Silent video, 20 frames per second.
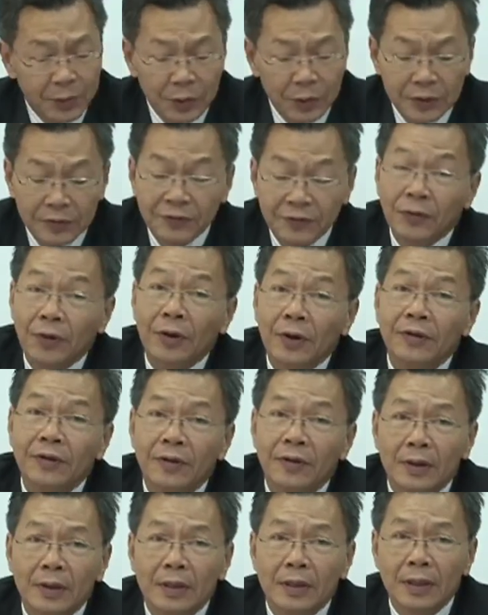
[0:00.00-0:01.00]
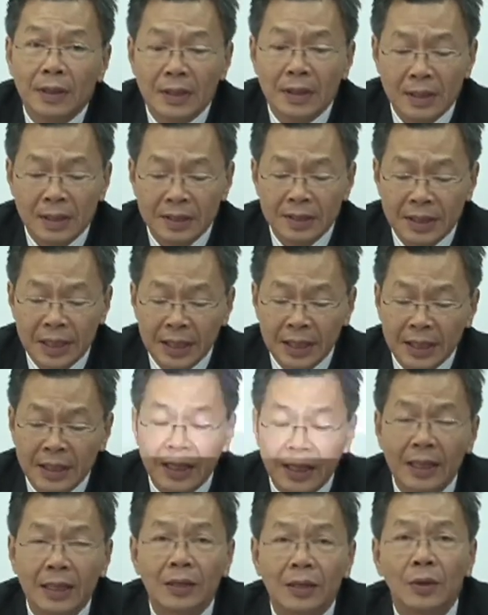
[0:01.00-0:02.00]
in Mine Action,
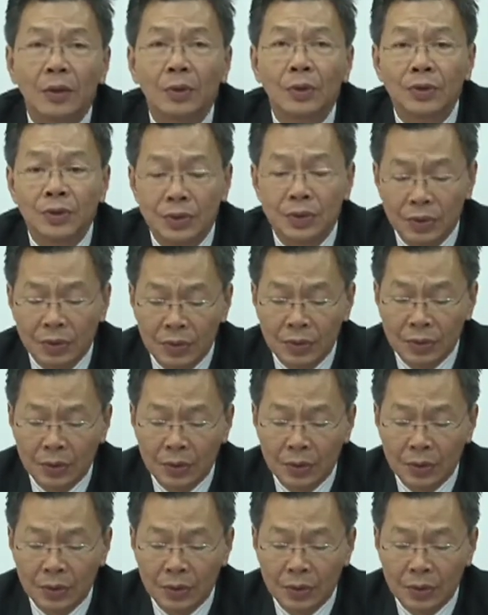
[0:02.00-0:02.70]
U N resident